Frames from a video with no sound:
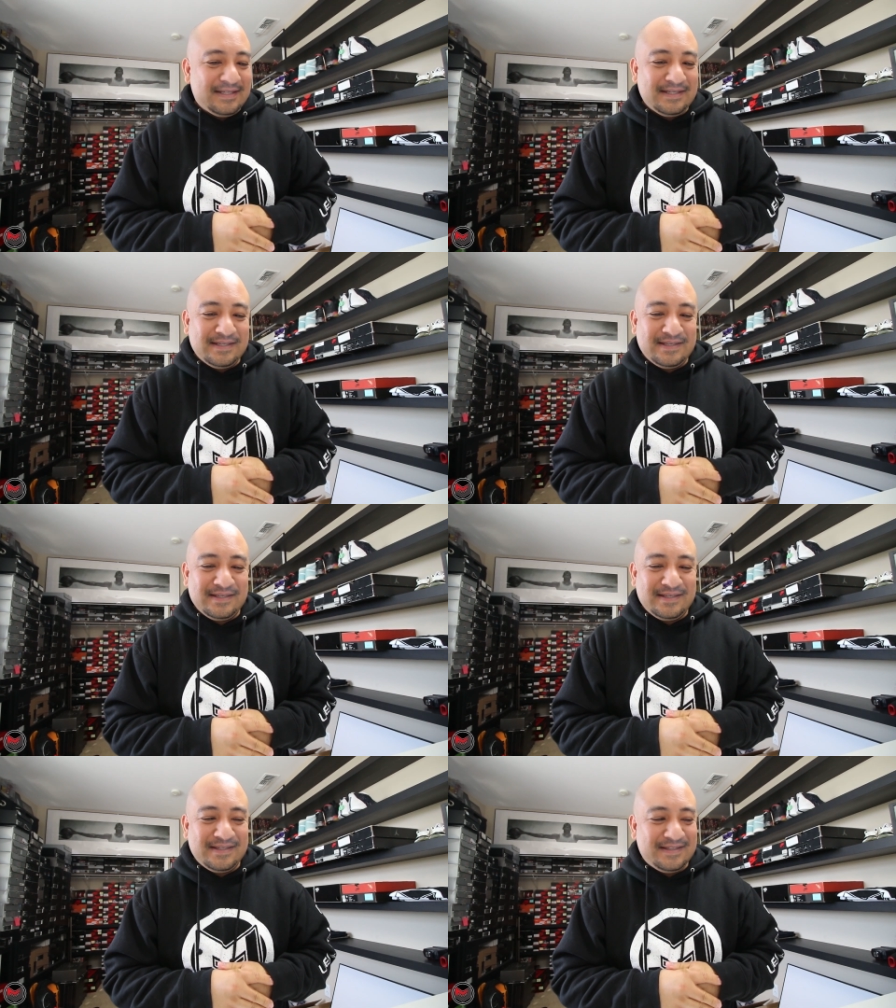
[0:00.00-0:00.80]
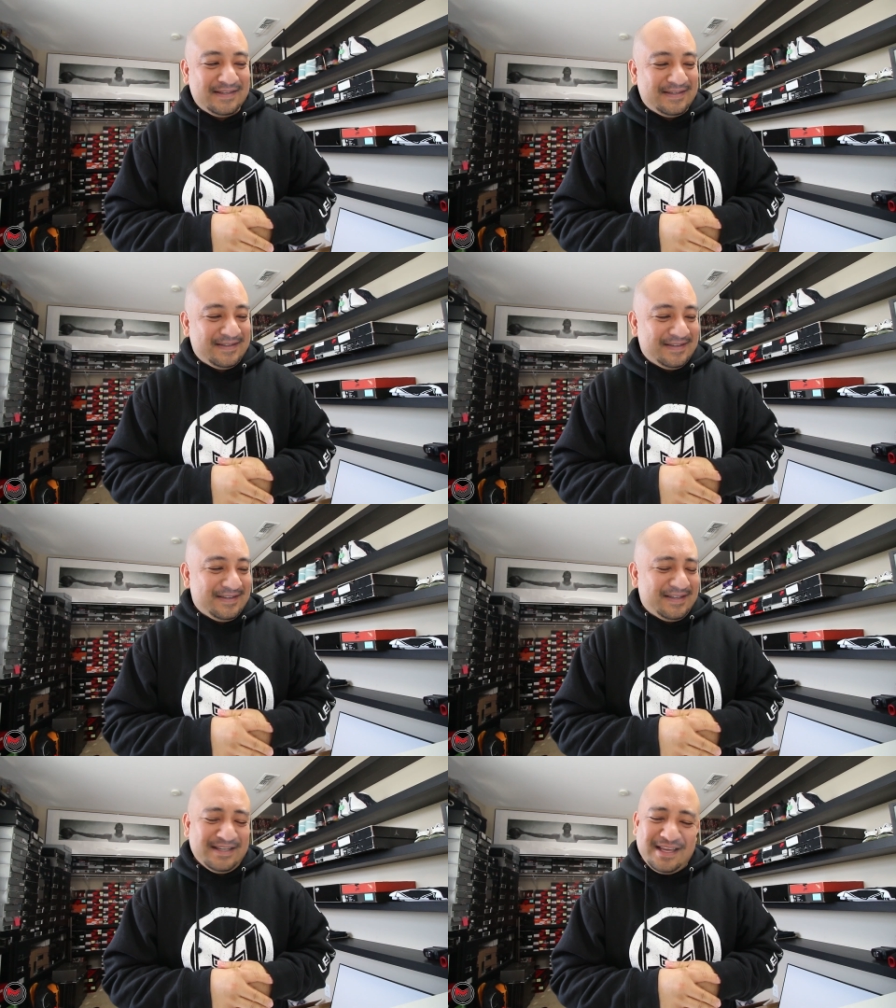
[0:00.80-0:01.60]
Was it that long?
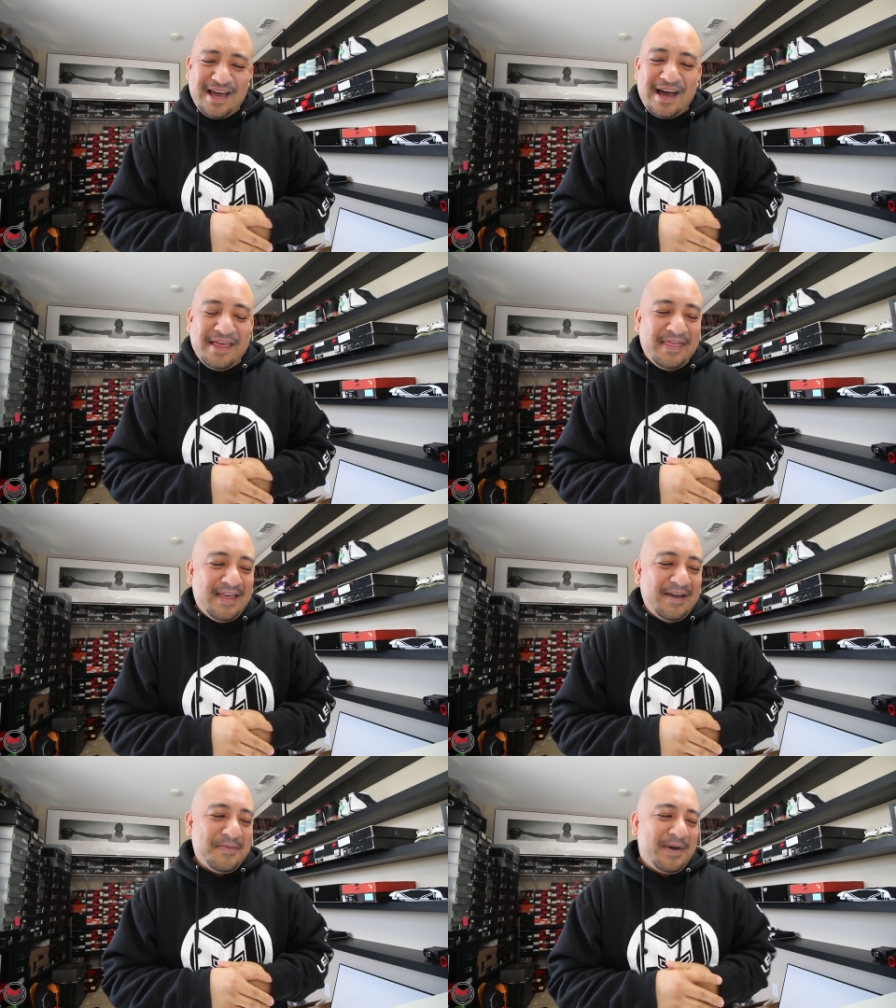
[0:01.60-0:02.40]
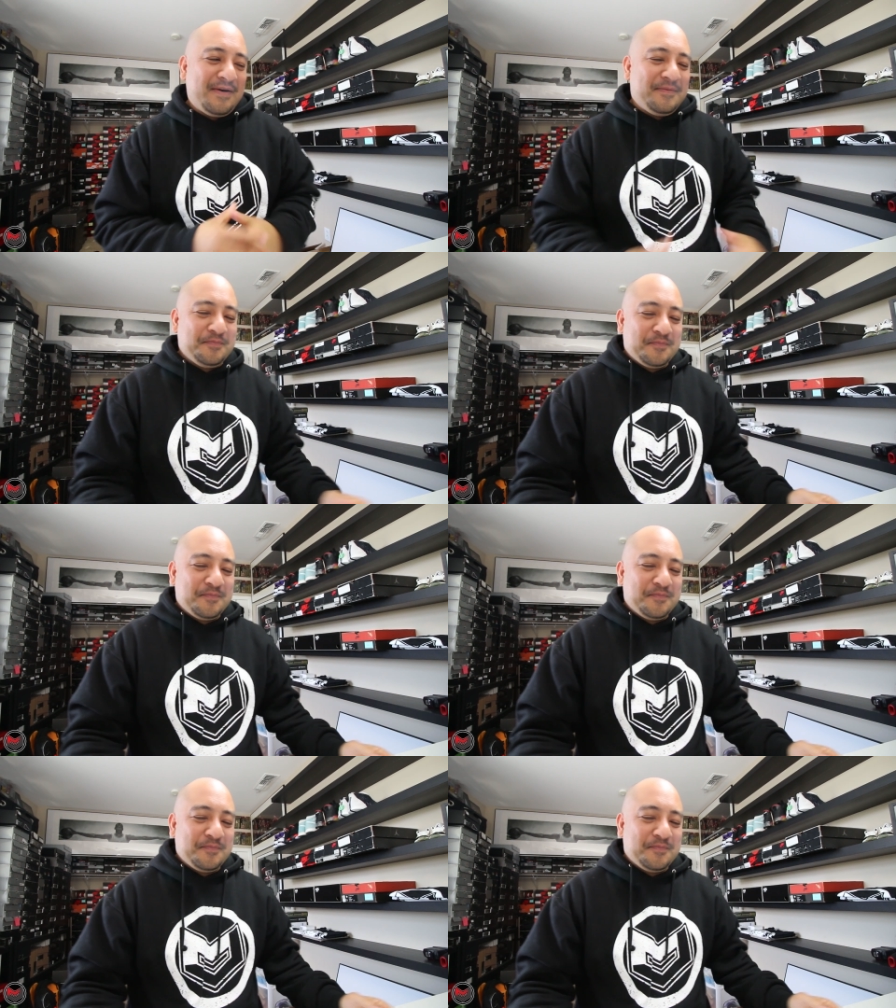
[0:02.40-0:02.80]
Yeah, I think about